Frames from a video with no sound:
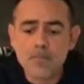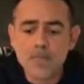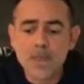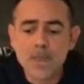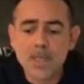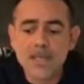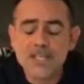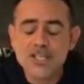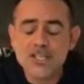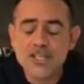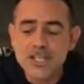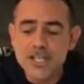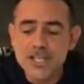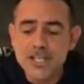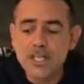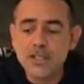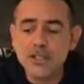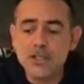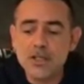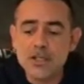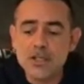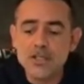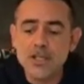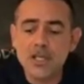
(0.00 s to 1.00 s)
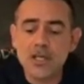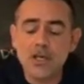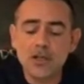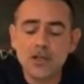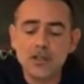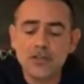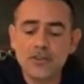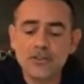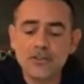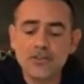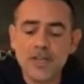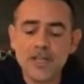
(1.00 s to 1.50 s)
She doesn't
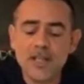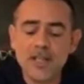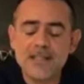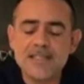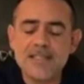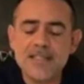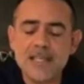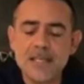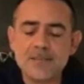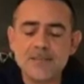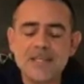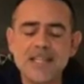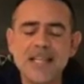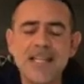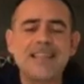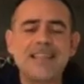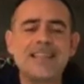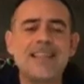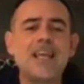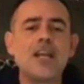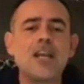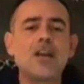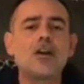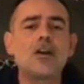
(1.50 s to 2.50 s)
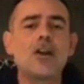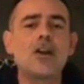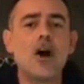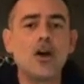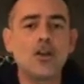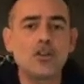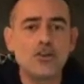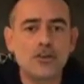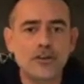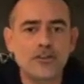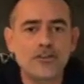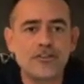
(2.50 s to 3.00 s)
understand. It seems like they don't
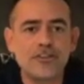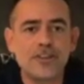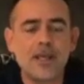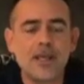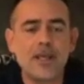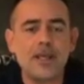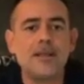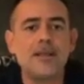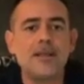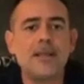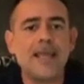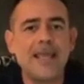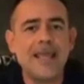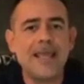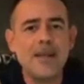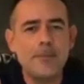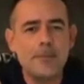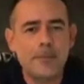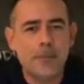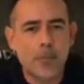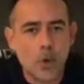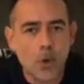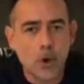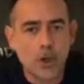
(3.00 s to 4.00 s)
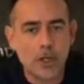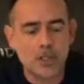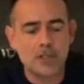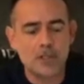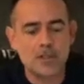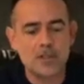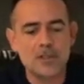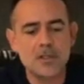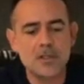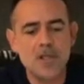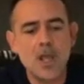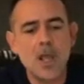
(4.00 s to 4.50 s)
understand the
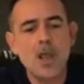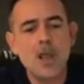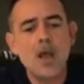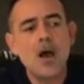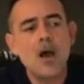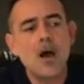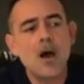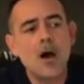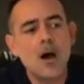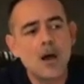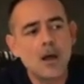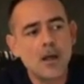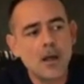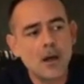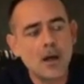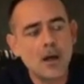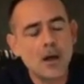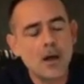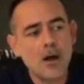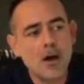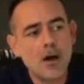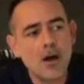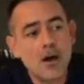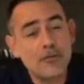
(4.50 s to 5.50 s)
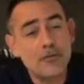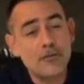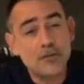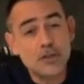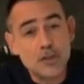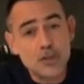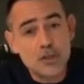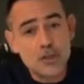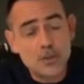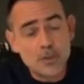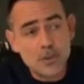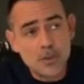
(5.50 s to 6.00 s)
importance of
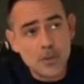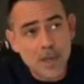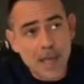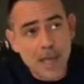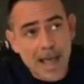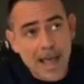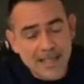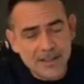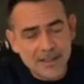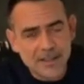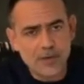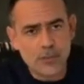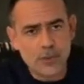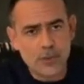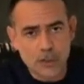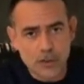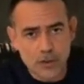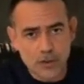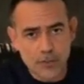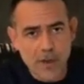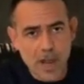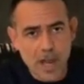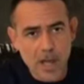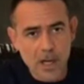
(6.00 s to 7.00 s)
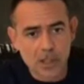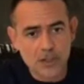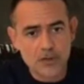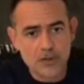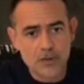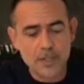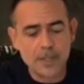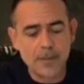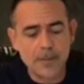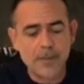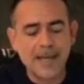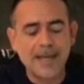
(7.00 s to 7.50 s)
antiretroviral
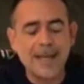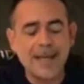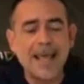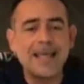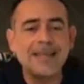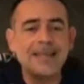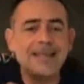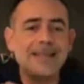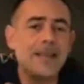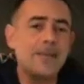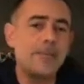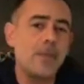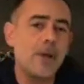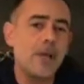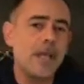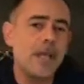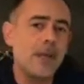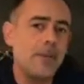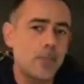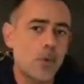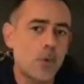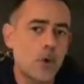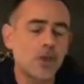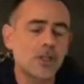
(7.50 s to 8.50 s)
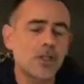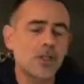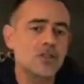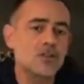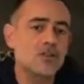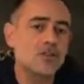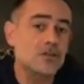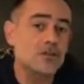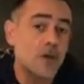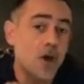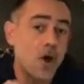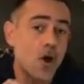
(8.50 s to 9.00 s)
treatment and the importance
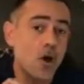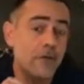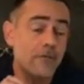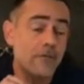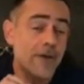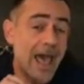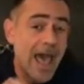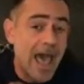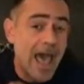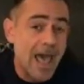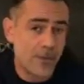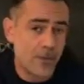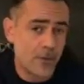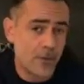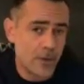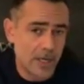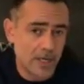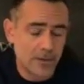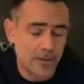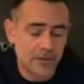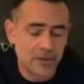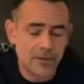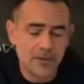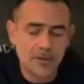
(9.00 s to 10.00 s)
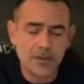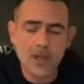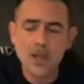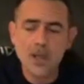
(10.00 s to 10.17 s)
of adherence.